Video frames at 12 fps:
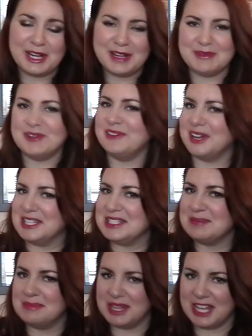going to move on
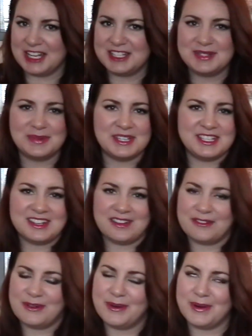to blush, which
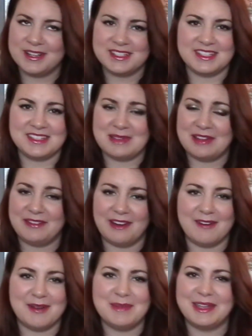of course is my
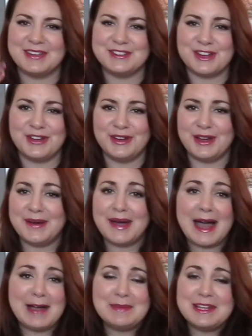favorite because y'all know
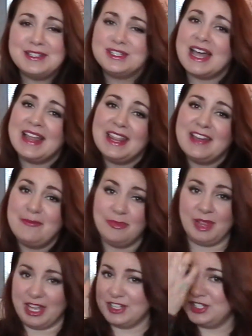how much I love
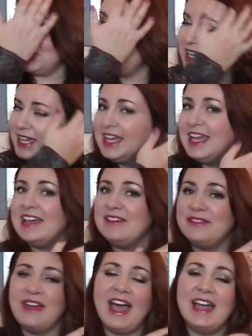blush.
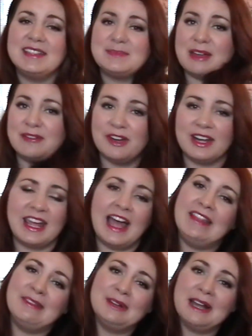In fact, my friend
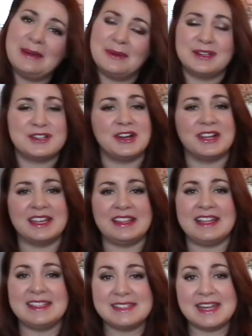Catherine and I were talking
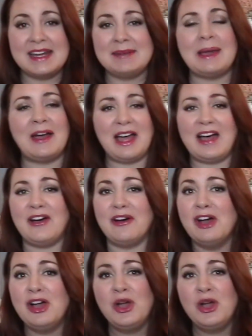last night about how,